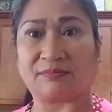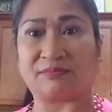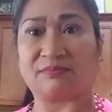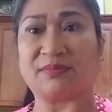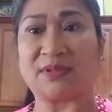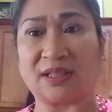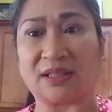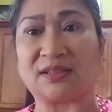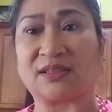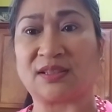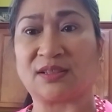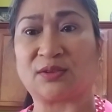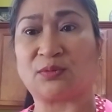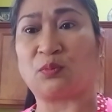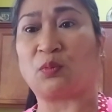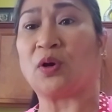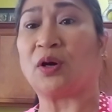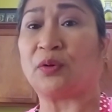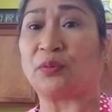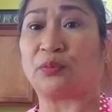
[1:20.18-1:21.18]
this is
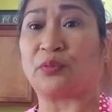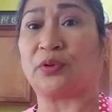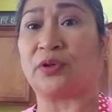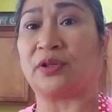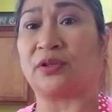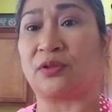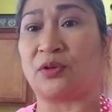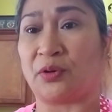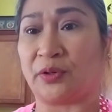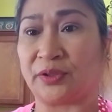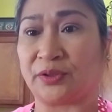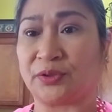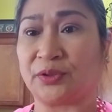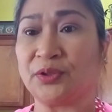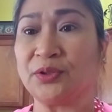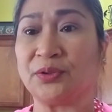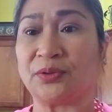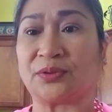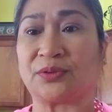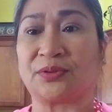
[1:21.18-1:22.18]
what we're going to
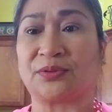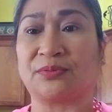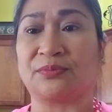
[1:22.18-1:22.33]
use.